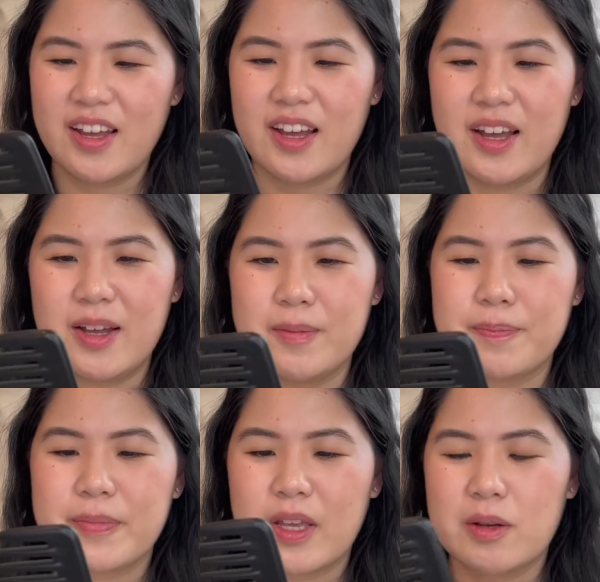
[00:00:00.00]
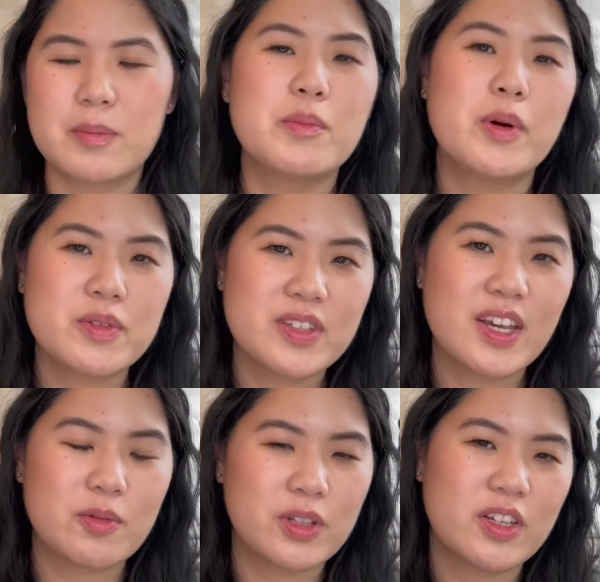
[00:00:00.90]
Um, but mostly I
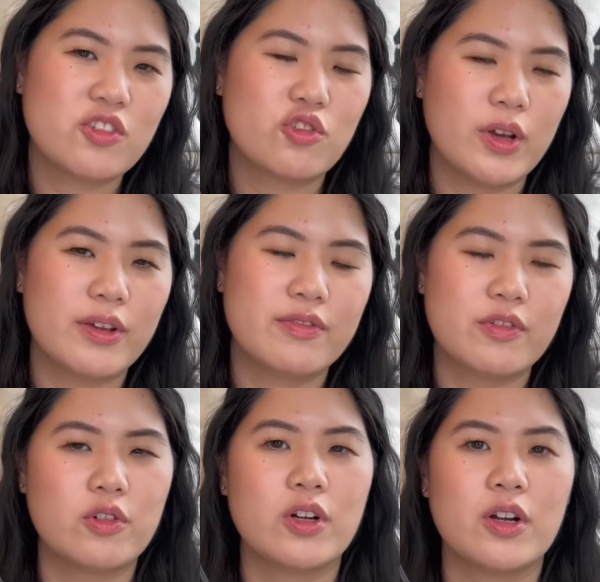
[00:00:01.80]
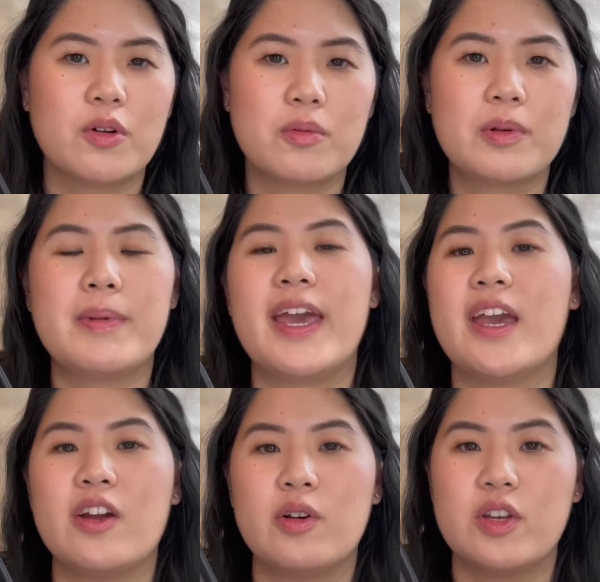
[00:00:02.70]
really enjoy it for when my
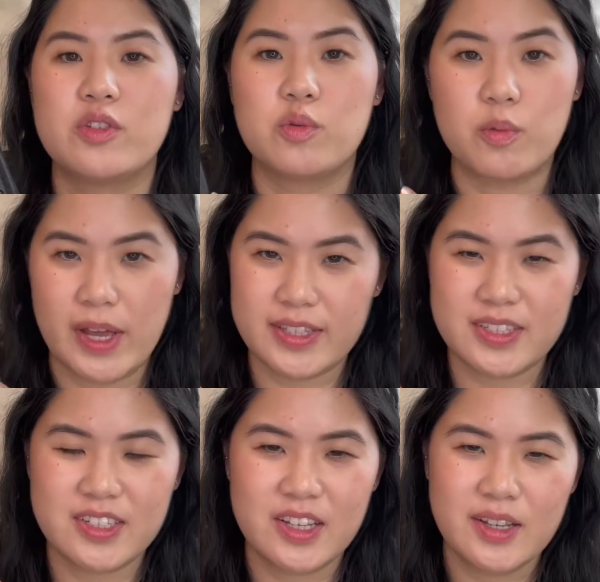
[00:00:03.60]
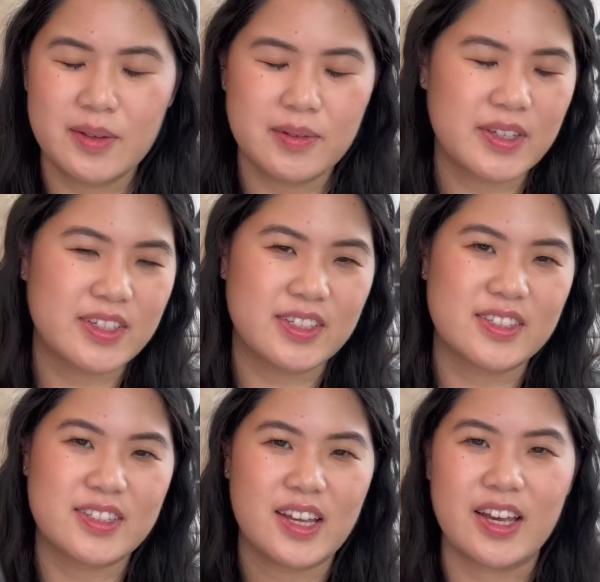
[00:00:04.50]
hair is wet because
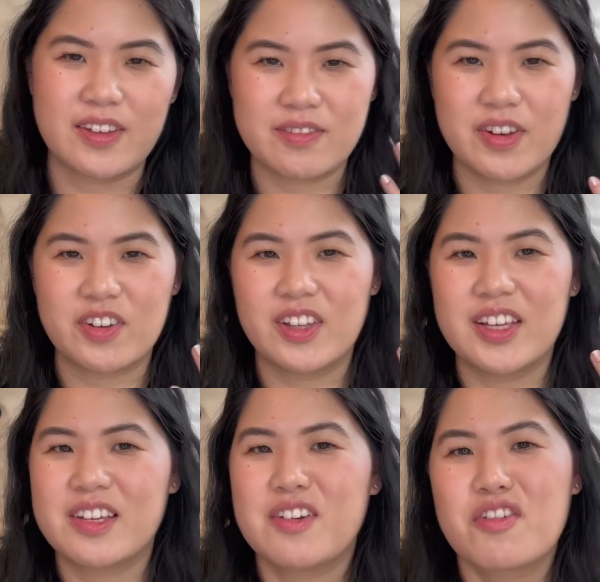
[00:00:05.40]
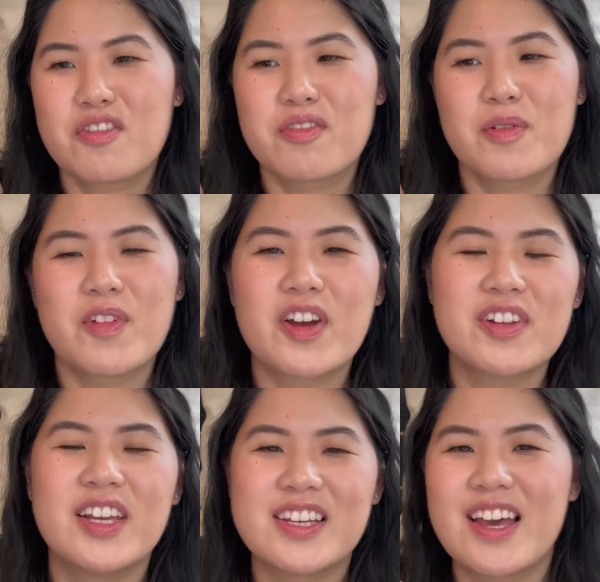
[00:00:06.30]
I am very like, very
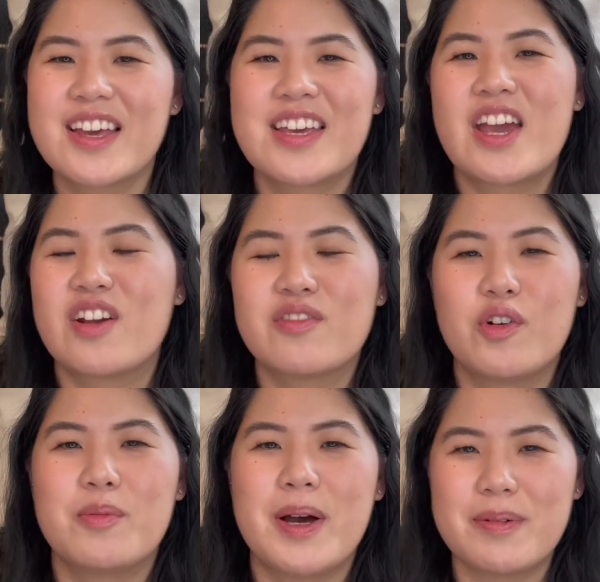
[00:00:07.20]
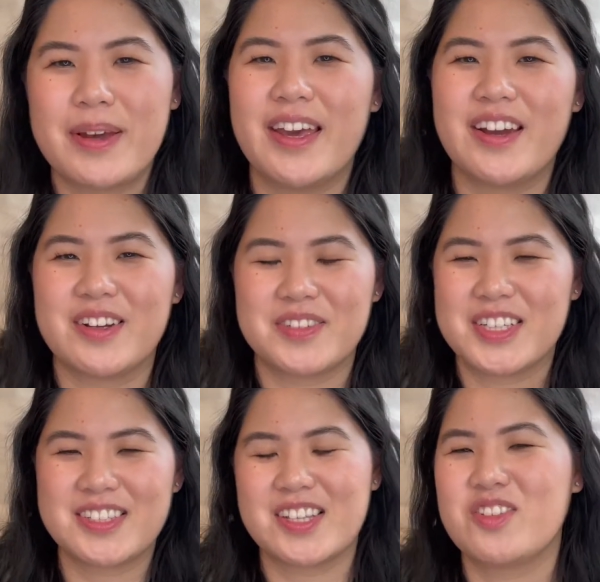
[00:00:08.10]
like careful about my hair
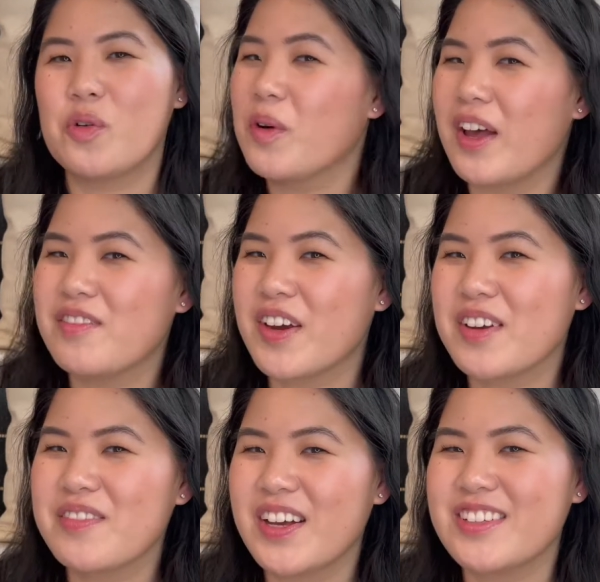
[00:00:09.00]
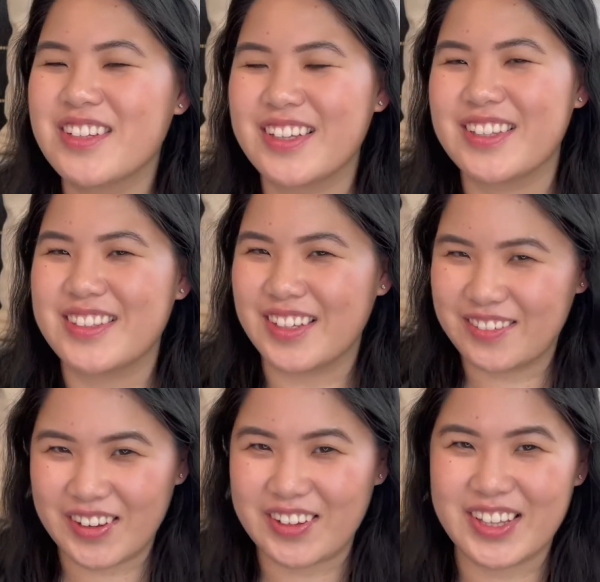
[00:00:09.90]
because I don't have very much and it's like
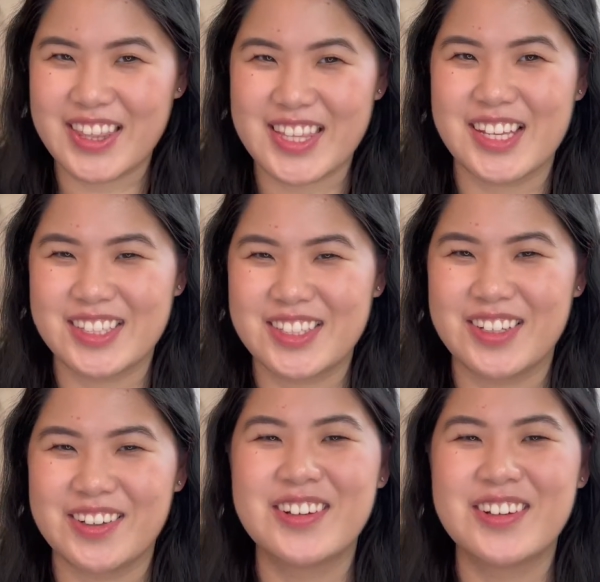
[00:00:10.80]
very thin too.